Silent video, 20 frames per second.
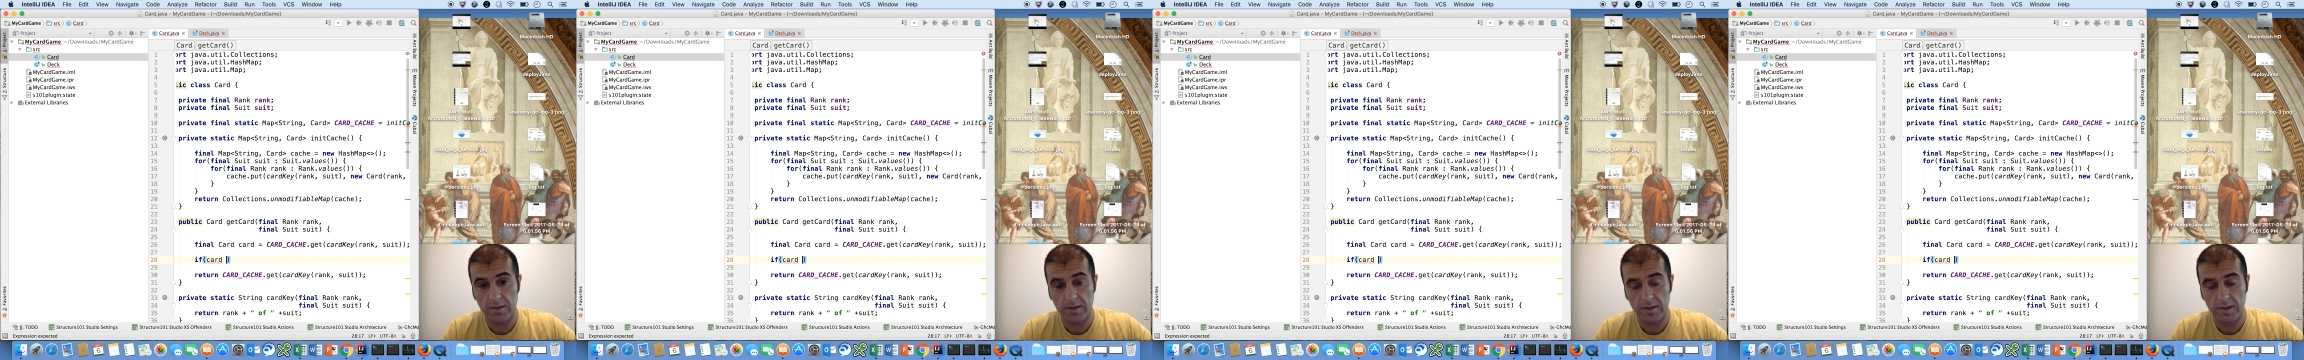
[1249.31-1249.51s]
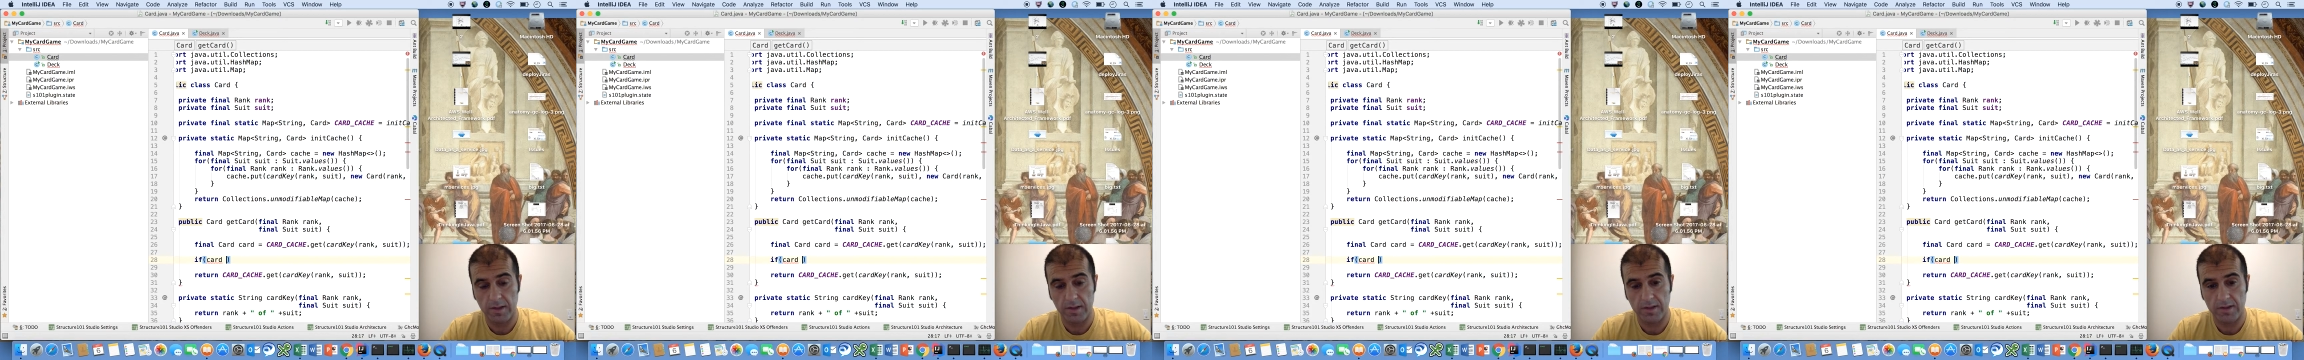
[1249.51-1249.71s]

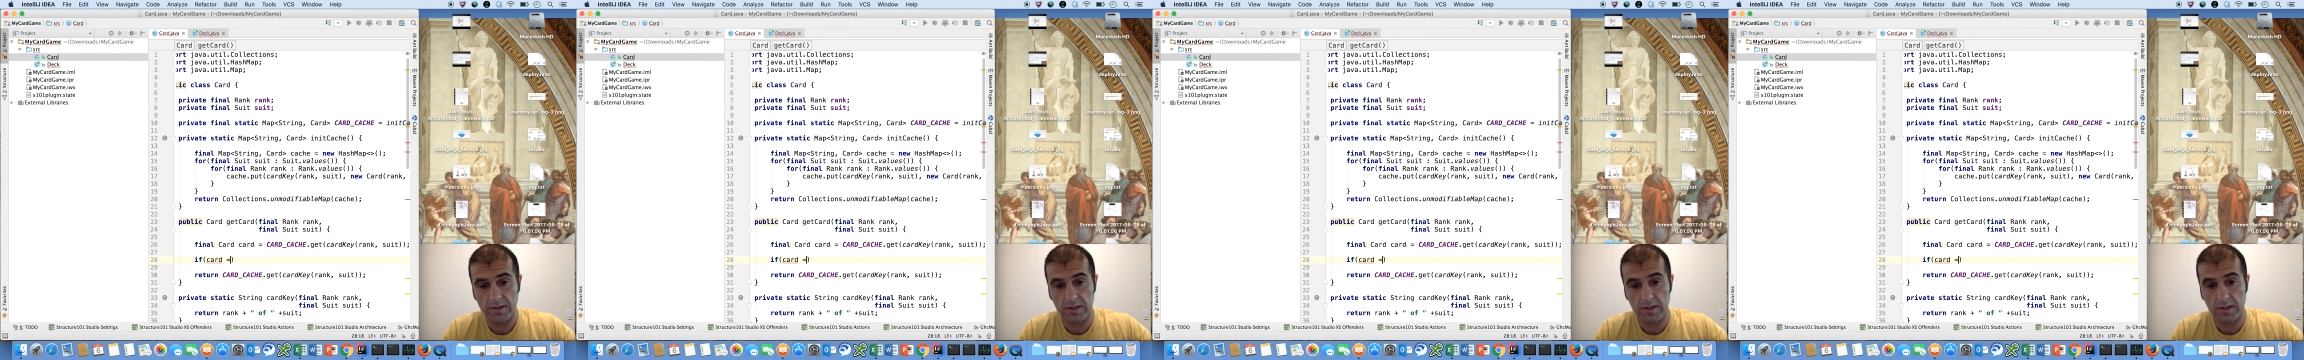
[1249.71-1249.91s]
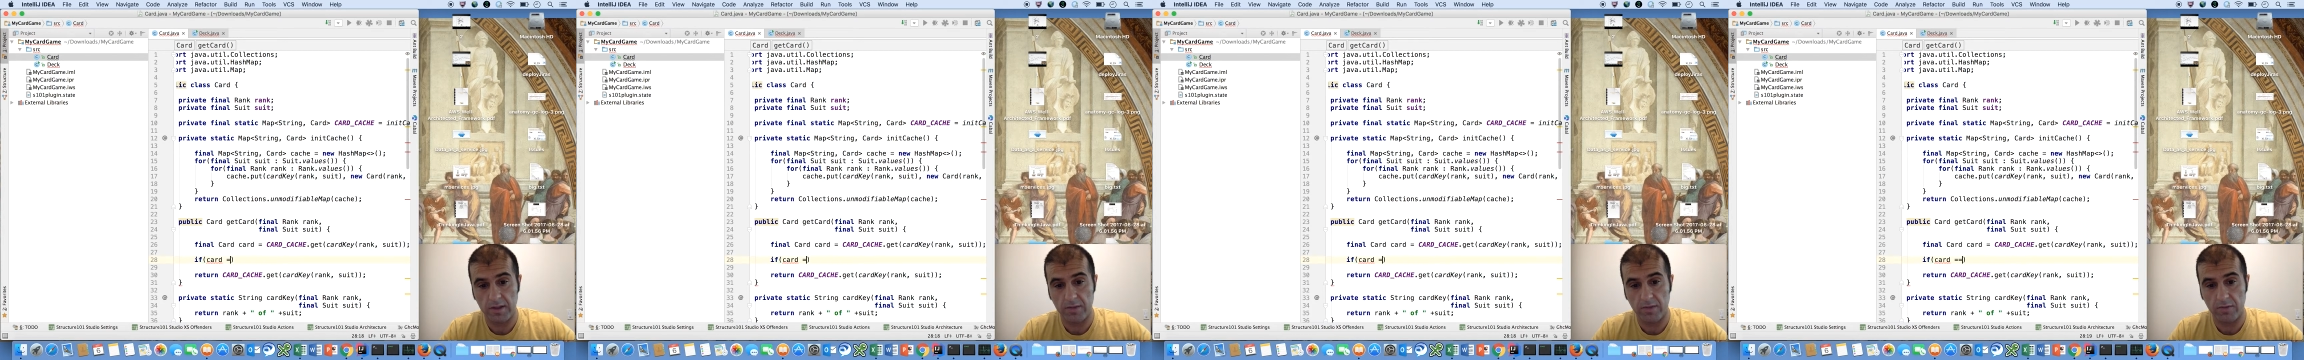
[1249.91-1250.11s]
is
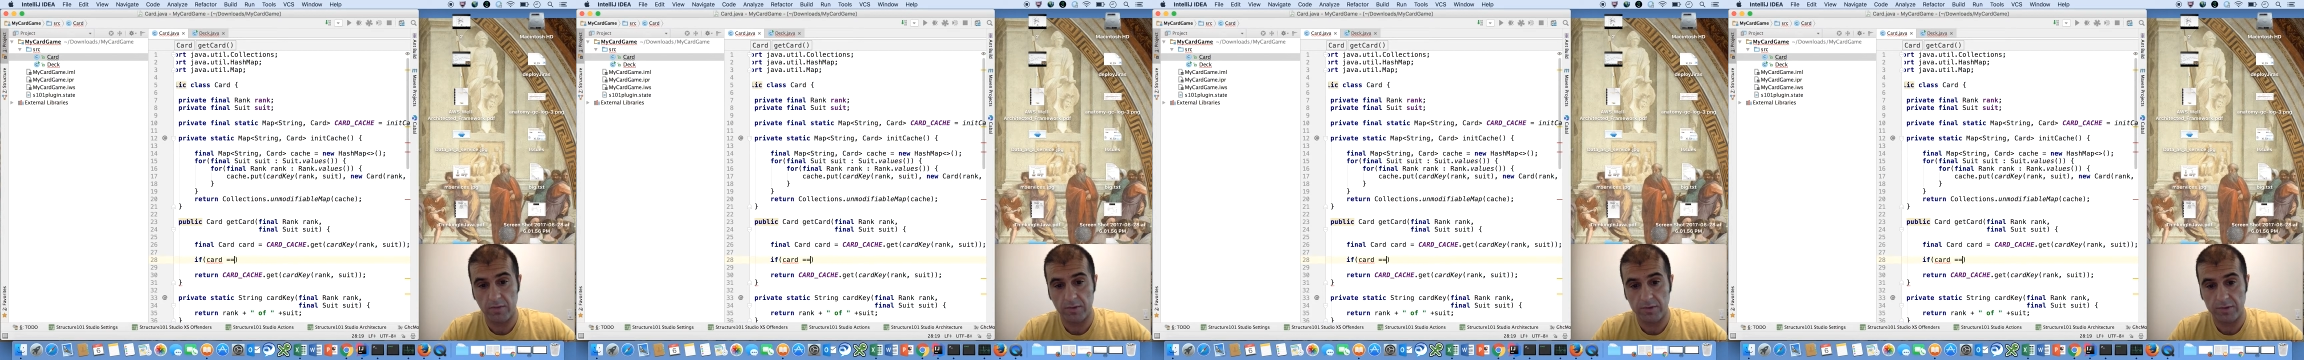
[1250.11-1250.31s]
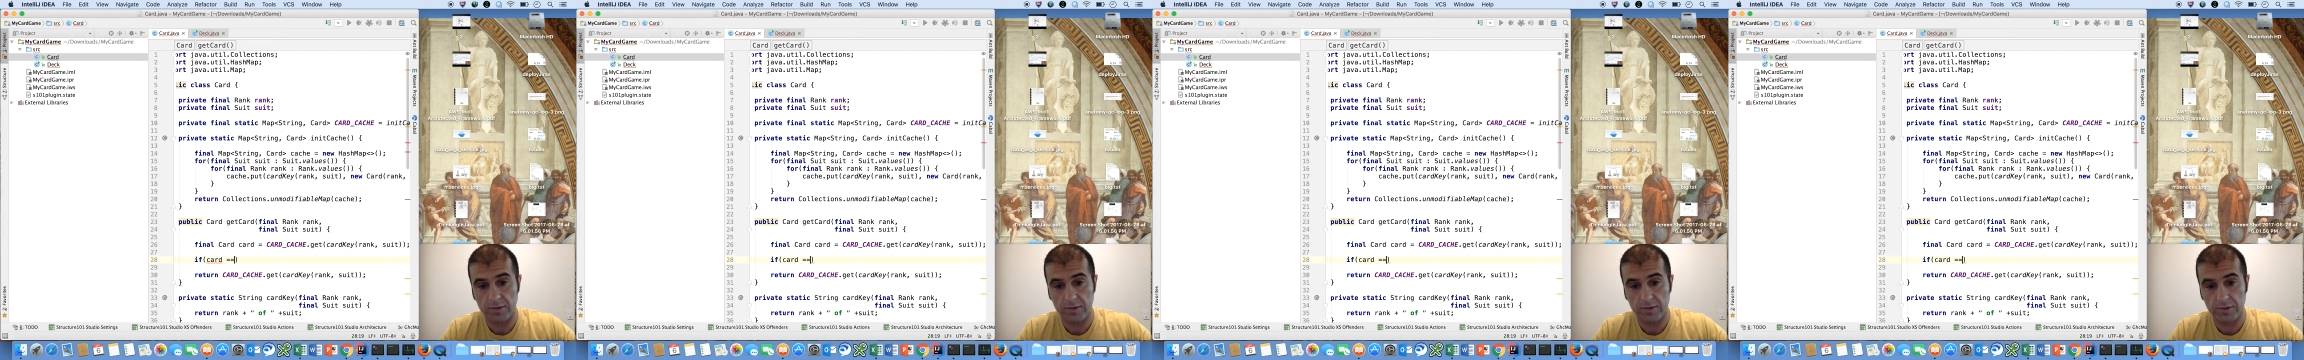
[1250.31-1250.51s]
equal
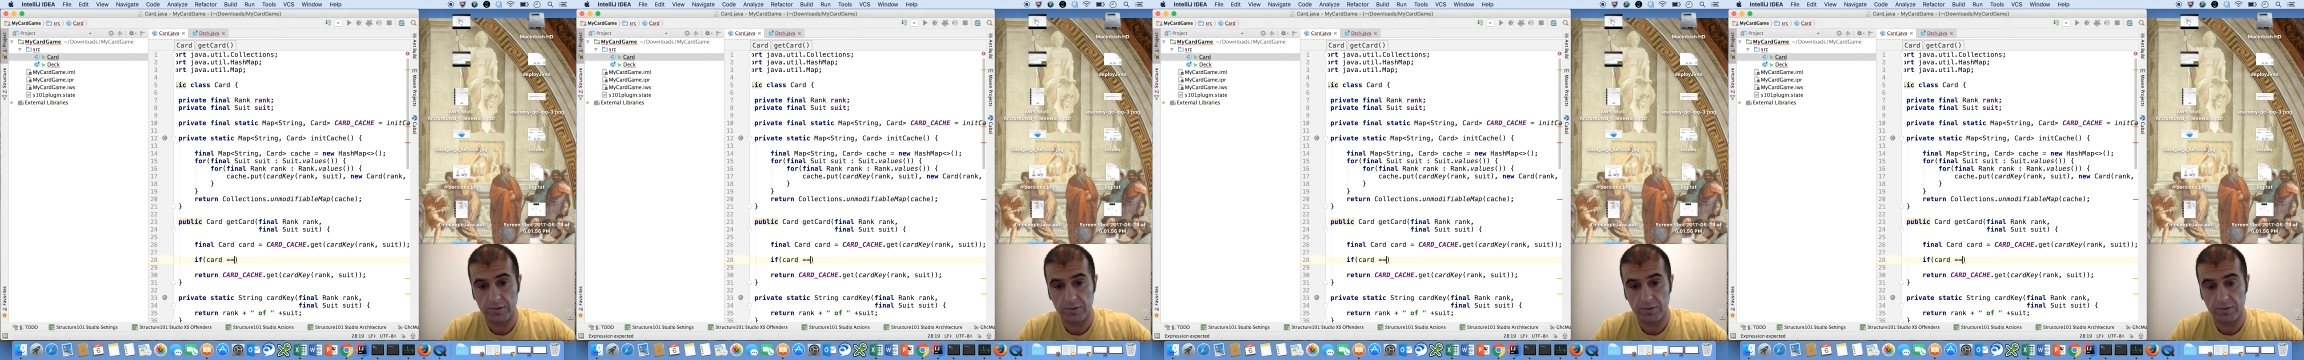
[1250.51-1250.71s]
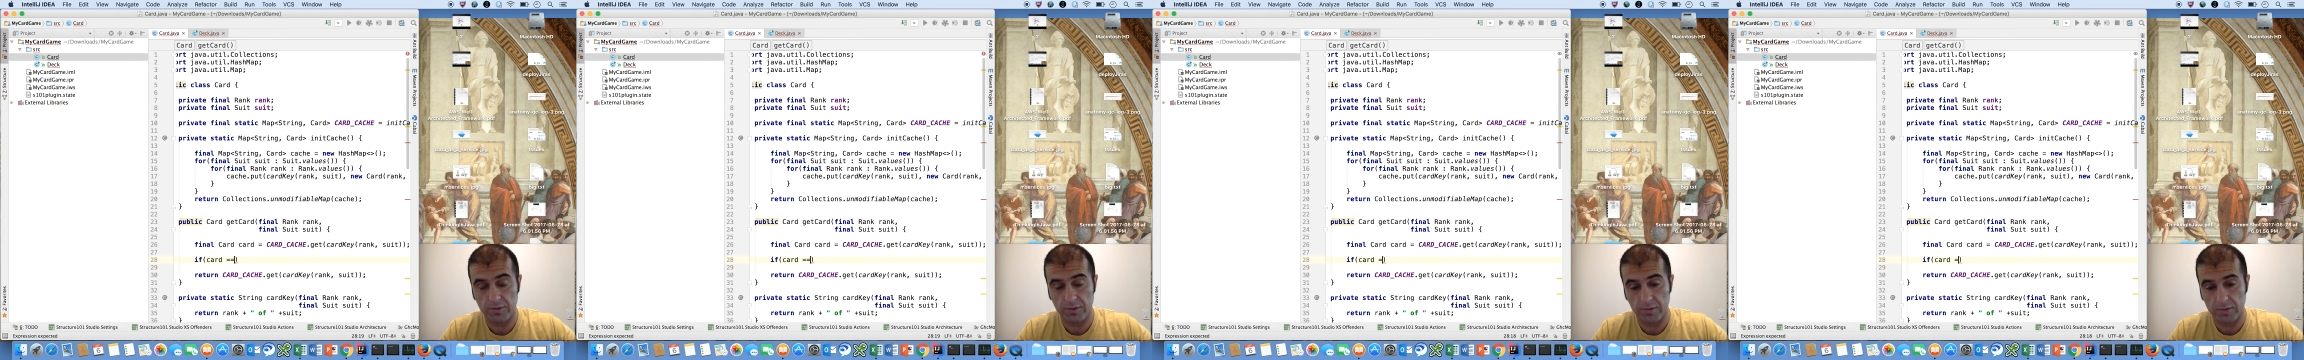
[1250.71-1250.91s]

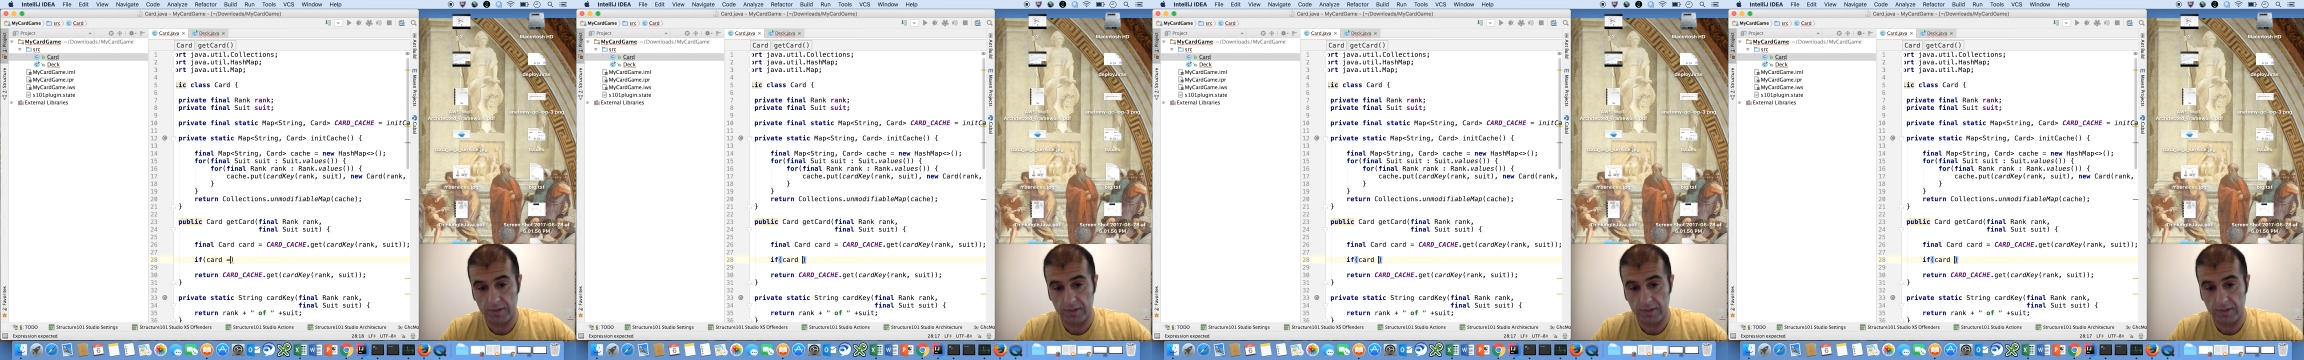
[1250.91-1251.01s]
to